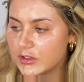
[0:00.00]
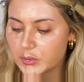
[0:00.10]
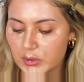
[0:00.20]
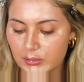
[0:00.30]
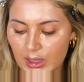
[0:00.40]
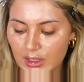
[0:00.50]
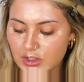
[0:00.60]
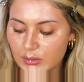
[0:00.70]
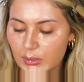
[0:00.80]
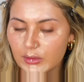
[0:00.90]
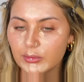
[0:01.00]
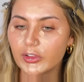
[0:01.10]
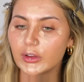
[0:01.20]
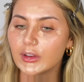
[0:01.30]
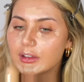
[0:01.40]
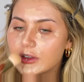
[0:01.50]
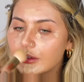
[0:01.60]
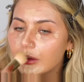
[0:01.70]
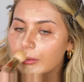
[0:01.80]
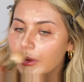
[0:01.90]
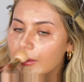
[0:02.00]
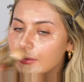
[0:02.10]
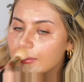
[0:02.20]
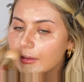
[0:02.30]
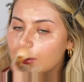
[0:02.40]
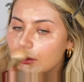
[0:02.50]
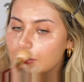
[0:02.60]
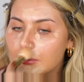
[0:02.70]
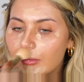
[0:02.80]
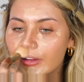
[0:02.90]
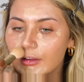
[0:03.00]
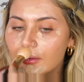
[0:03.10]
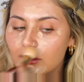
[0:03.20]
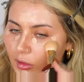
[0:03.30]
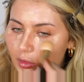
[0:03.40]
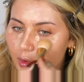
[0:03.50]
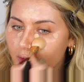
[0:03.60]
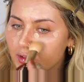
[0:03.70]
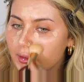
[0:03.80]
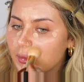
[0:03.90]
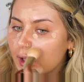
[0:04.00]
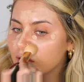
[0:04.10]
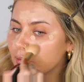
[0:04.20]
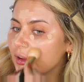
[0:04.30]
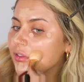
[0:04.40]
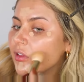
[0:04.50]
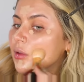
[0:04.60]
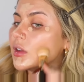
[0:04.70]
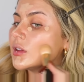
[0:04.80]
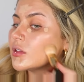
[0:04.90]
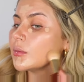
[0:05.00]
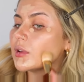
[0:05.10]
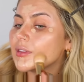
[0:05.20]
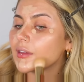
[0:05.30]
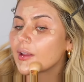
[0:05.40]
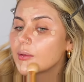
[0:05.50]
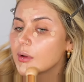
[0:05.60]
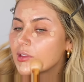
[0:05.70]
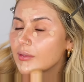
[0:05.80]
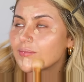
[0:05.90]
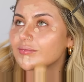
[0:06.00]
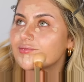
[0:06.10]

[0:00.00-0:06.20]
I've just been matching my foundation to my skin at the moment. Of course I'm matching my foundation to my skin. What's that?